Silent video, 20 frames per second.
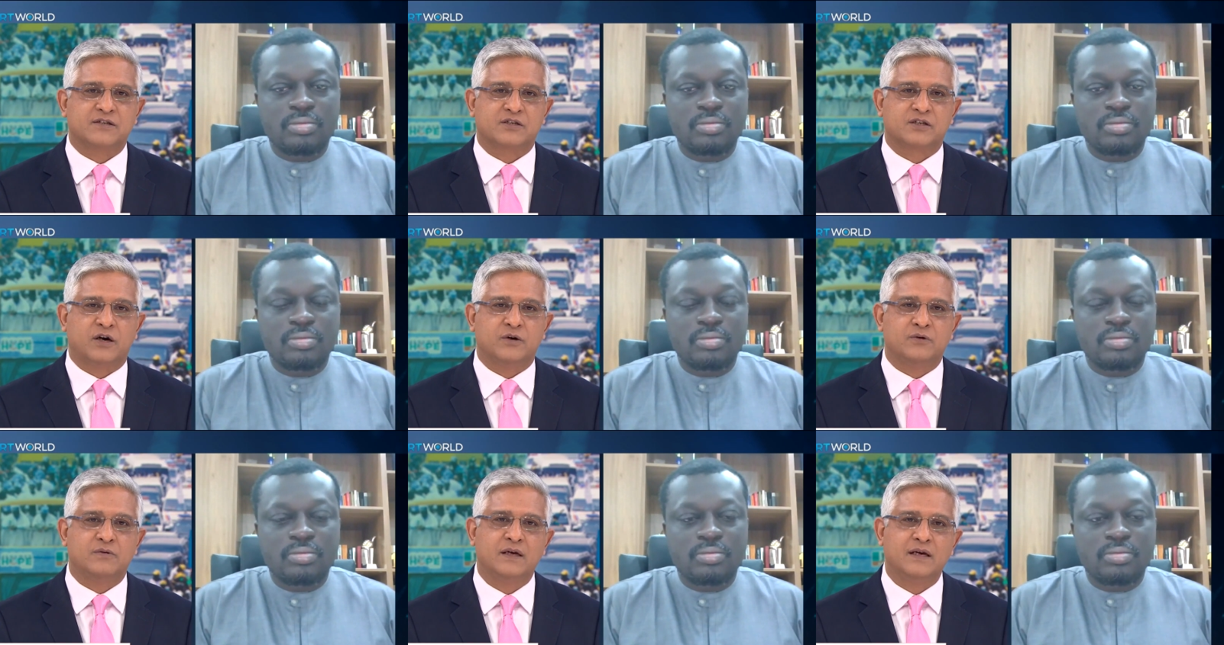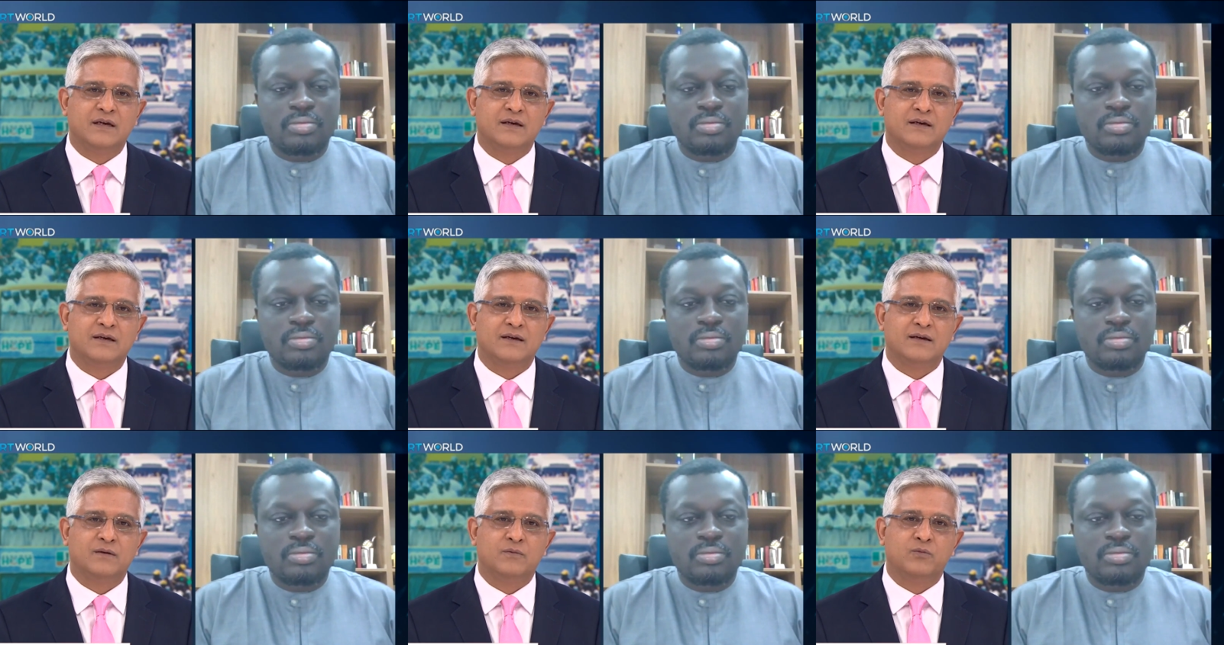Speaker 1: So
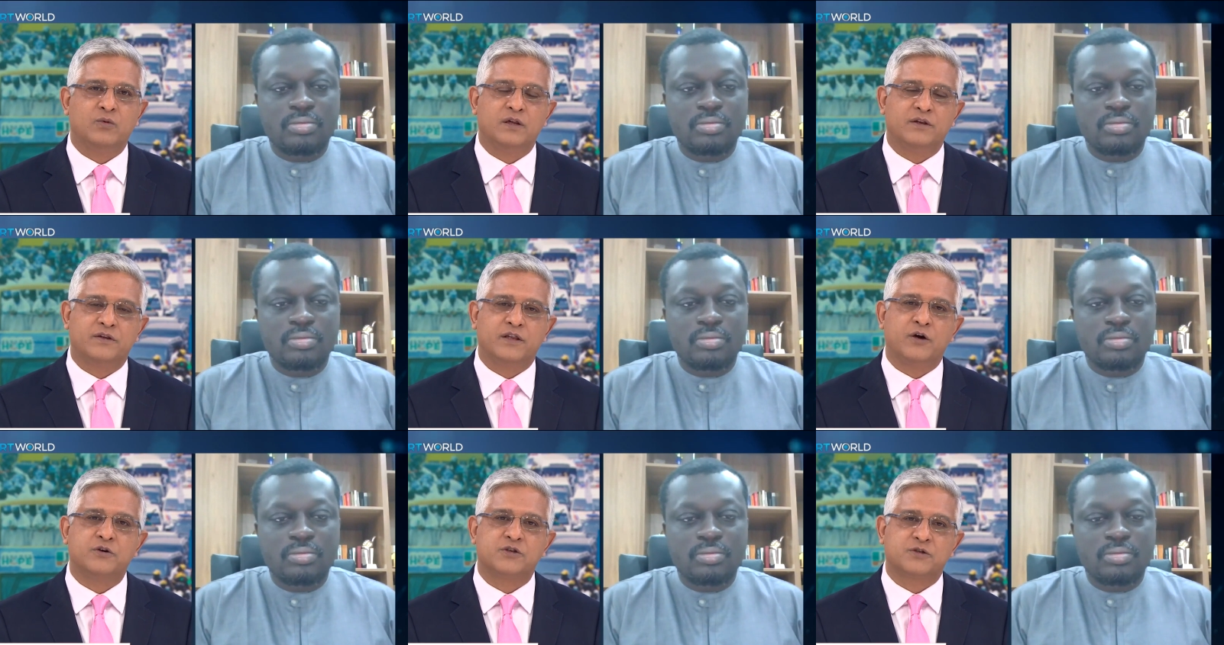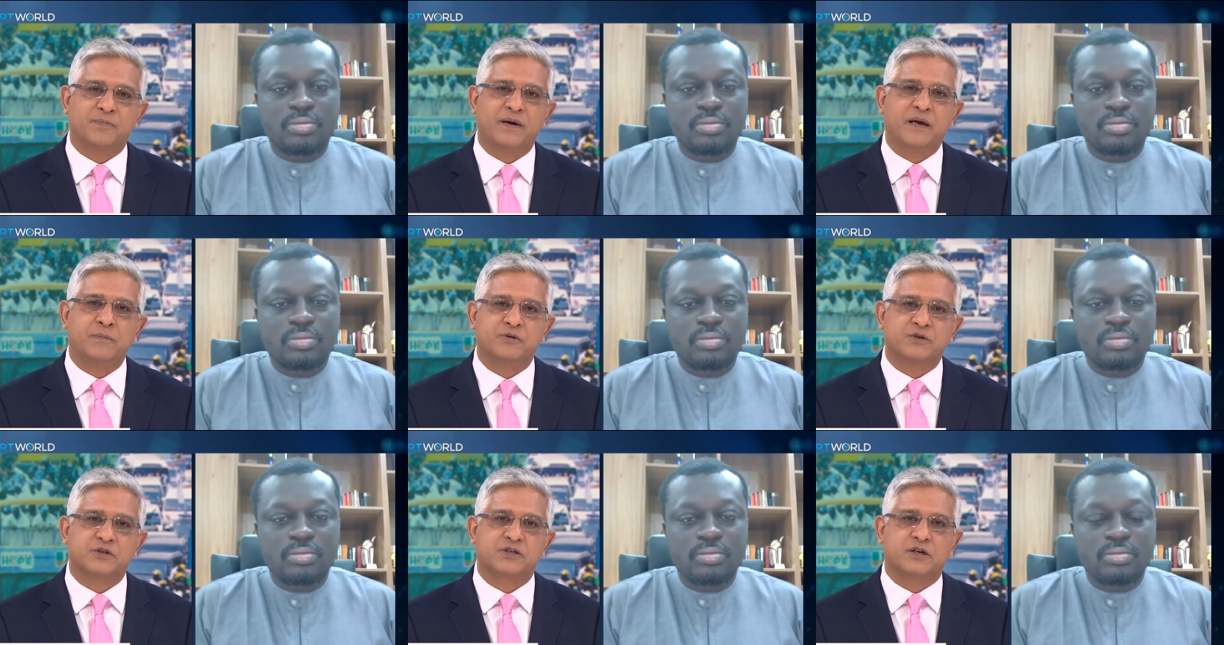will those
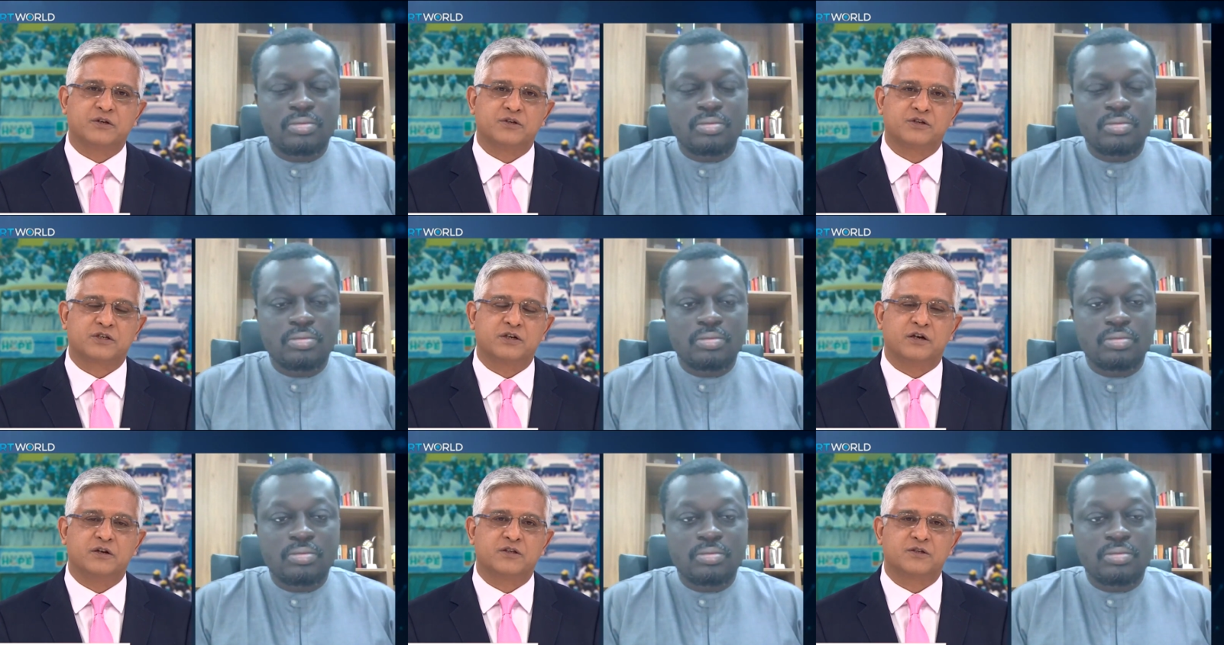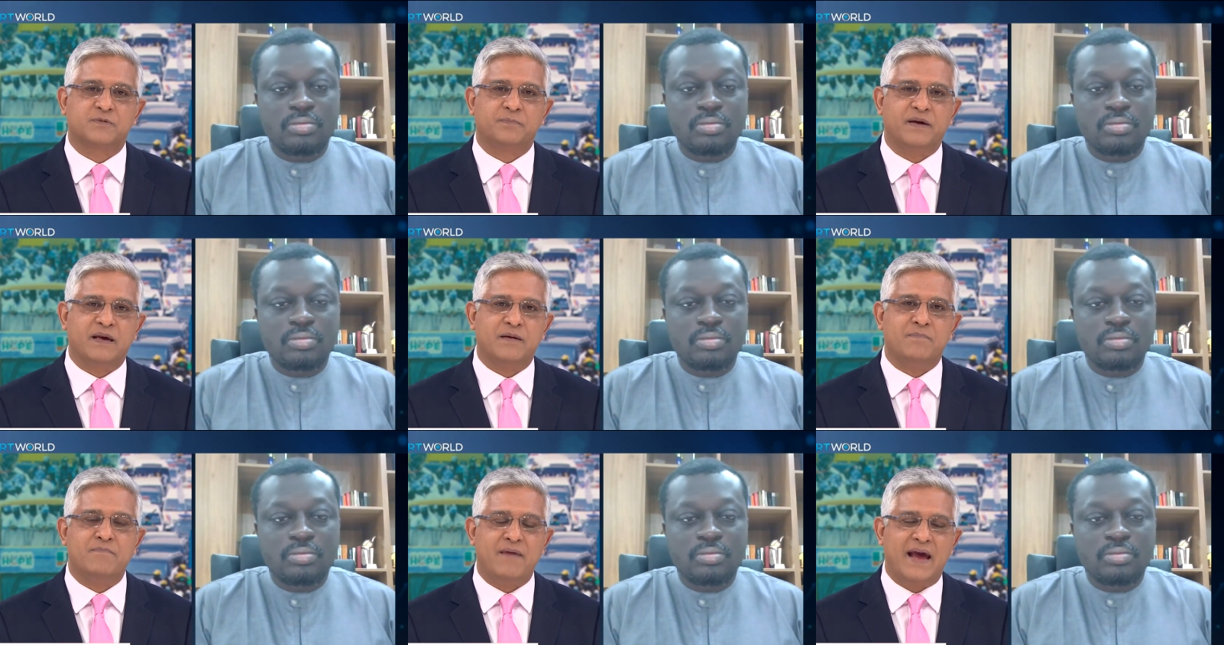people's concerns
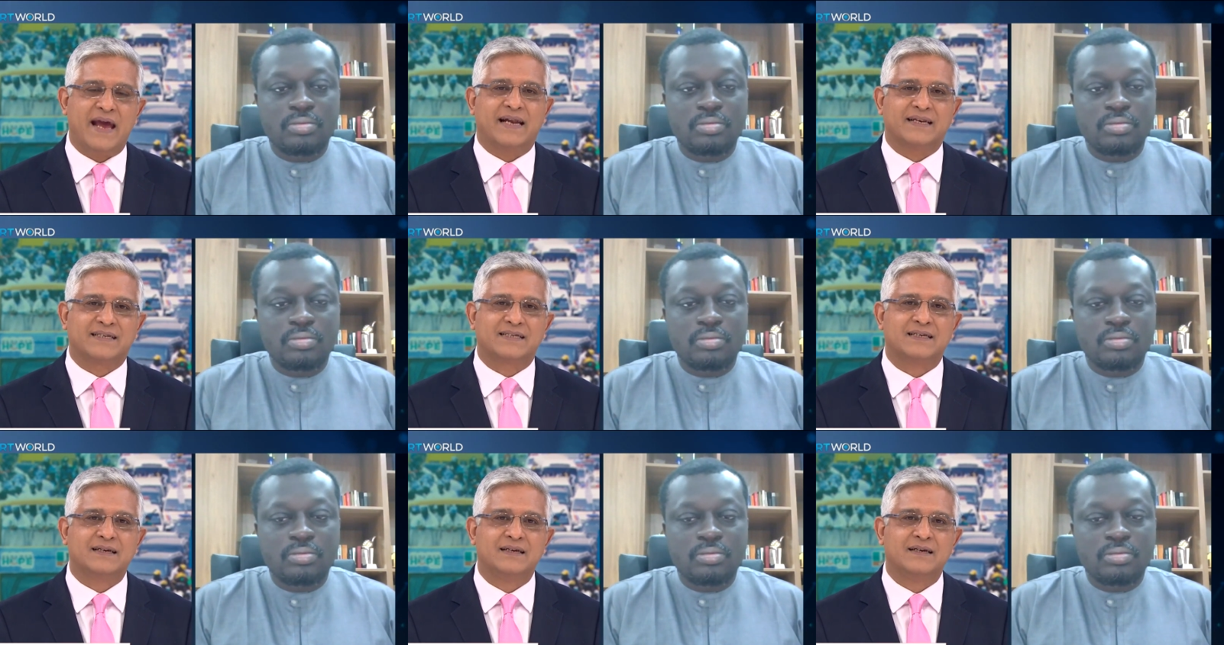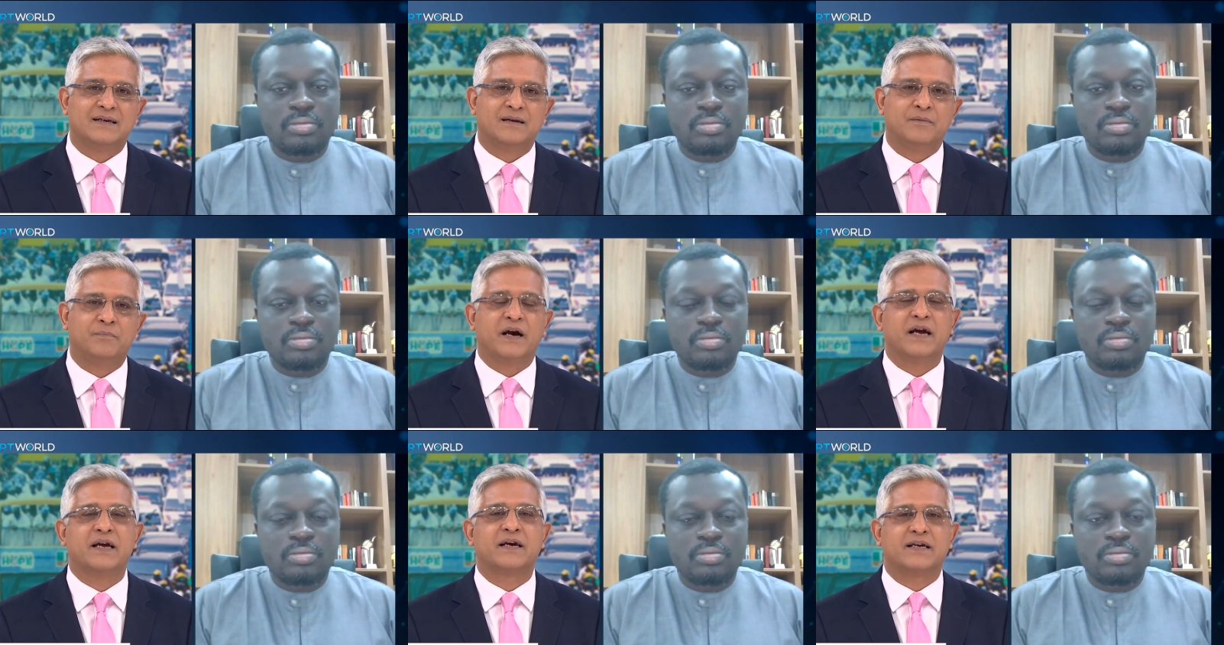be met
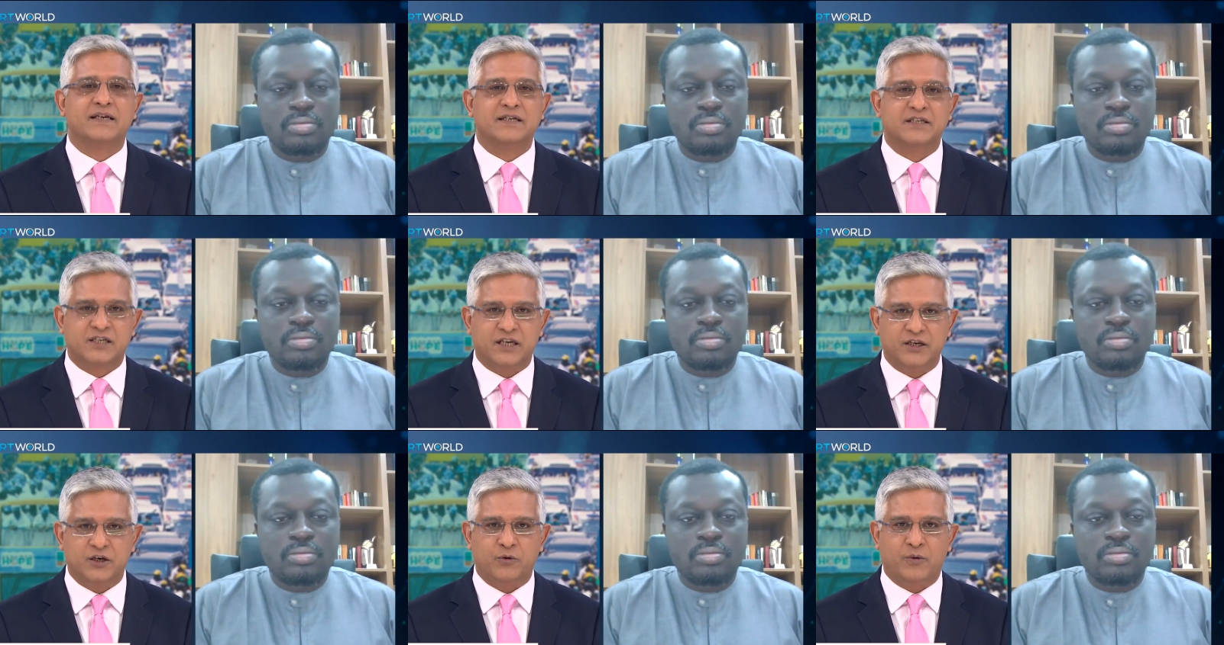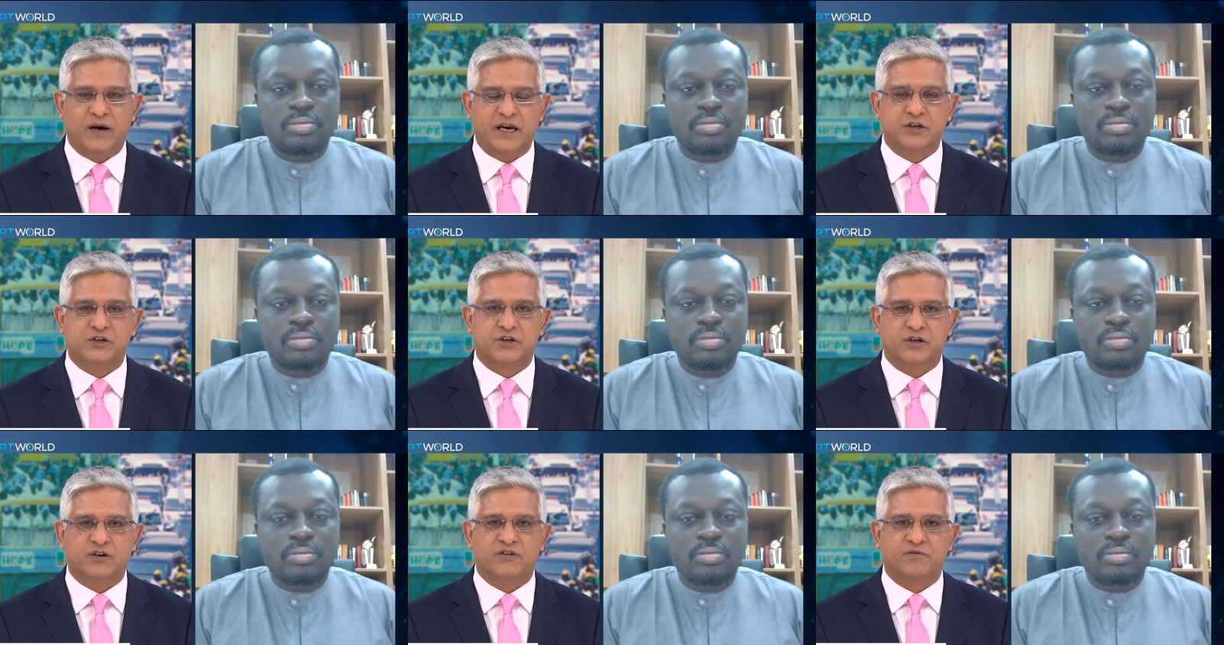by a
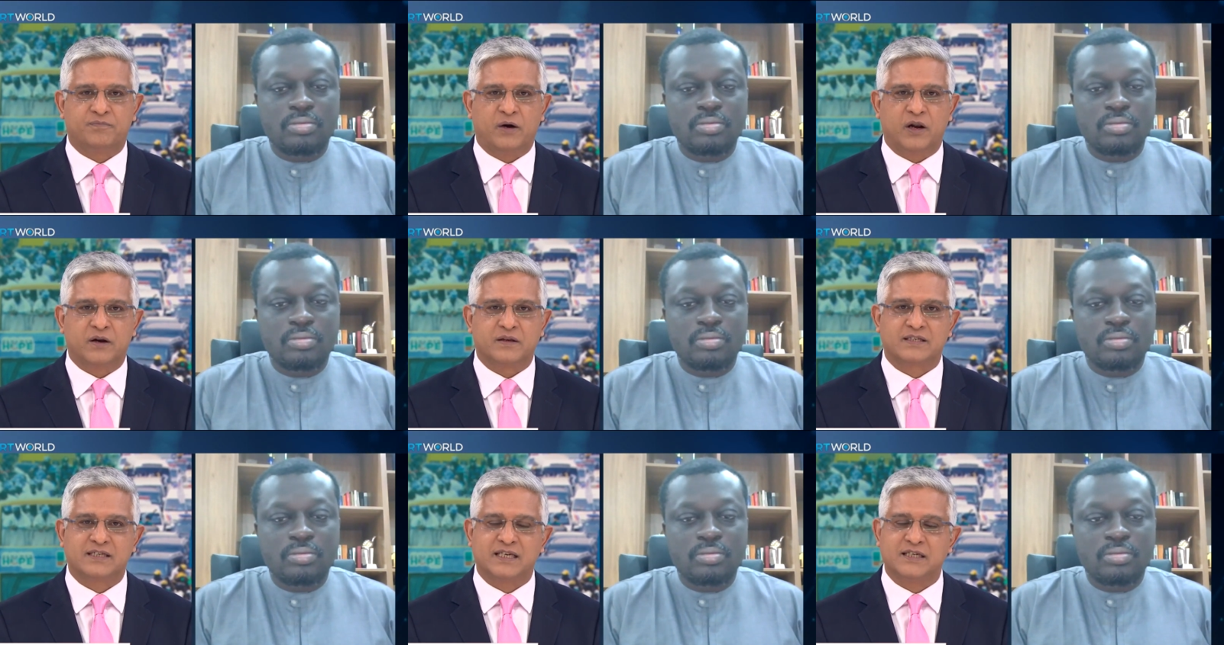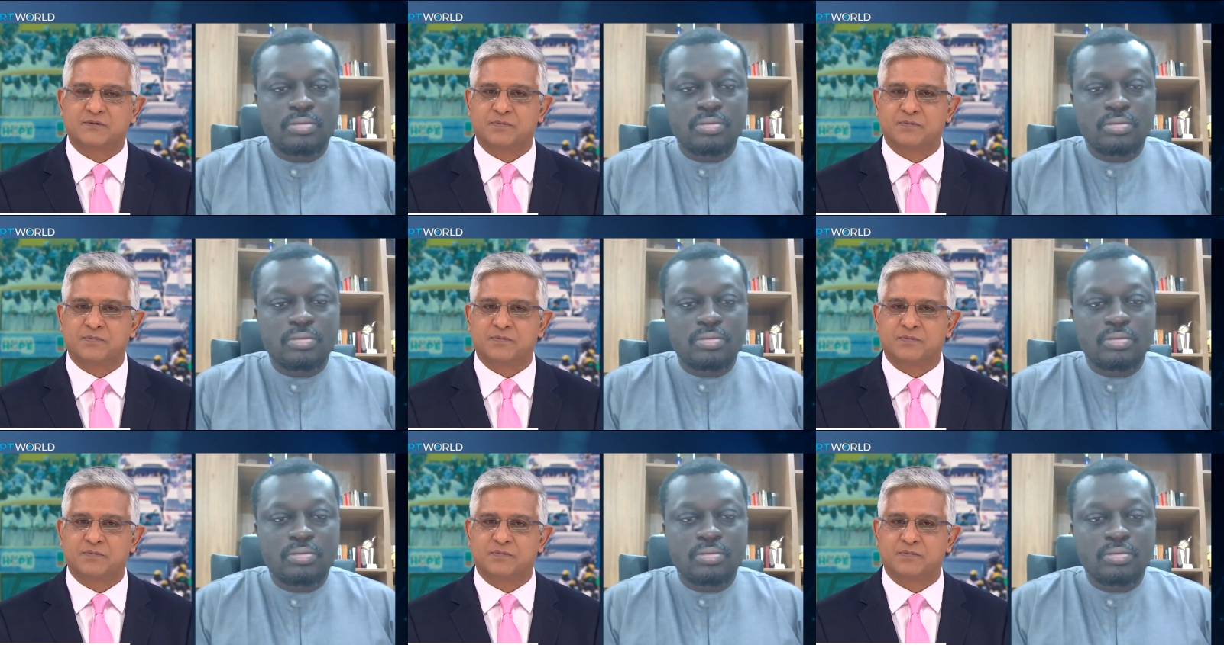continuation of policies?